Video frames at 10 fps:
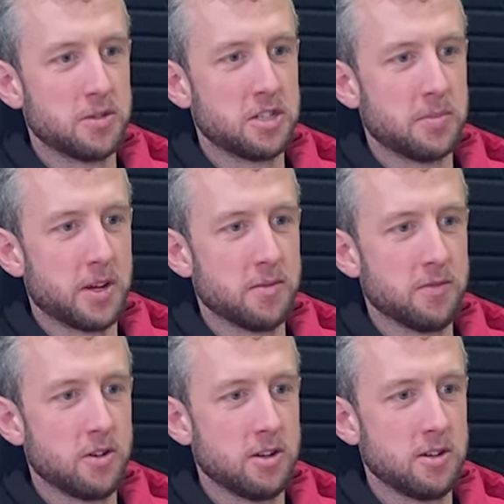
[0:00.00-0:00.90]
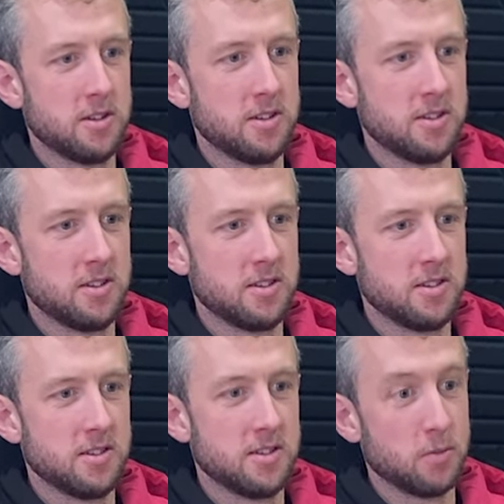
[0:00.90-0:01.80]
what did you buy them for?
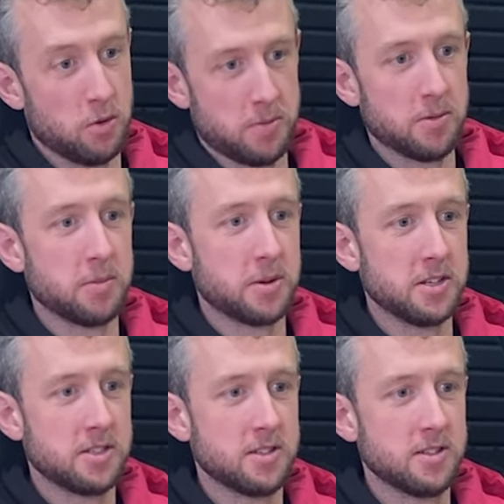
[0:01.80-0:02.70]
at oh. what, what price?